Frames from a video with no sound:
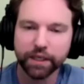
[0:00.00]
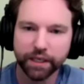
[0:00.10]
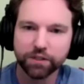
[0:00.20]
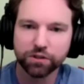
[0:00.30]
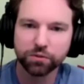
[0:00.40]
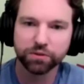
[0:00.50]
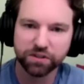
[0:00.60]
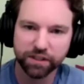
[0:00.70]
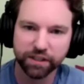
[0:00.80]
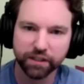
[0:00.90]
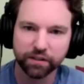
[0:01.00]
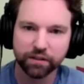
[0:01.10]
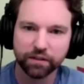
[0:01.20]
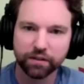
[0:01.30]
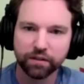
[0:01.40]
me into a
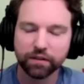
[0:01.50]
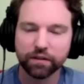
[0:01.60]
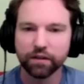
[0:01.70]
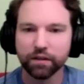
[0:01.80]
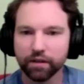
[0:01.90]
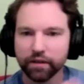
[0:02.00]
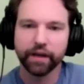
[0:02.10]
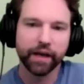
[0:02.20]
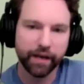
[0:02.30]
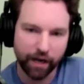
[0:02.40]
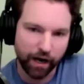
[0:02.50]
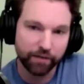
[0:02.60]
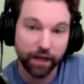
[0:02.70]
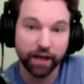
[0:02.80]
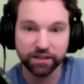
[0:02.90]
scene and
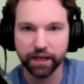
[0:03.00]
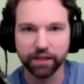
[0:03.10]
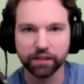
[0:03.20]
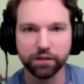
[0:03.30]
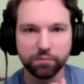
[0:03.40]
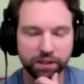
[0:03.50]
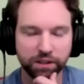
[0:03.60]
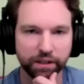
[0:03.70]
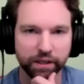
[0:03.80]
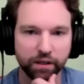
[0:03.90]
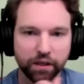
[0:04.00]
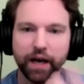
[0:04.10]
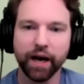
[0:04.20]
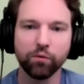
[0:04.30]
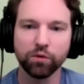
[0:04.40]
I'm not technically be there,
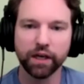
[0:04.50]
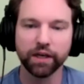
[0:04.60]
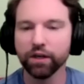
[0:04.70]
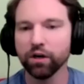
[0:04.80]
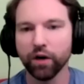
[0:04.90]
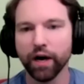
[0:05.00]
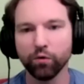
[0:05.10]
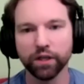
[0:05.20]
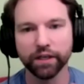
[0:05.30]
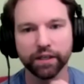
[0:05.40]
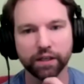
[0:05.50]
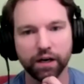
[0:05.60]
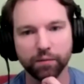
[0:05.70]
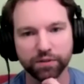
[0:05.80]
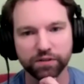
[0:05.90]
how will I know? How will I get
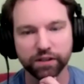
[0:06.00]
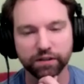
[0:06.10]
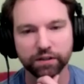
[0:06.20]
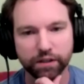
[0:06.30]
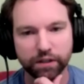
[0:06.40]
compensated?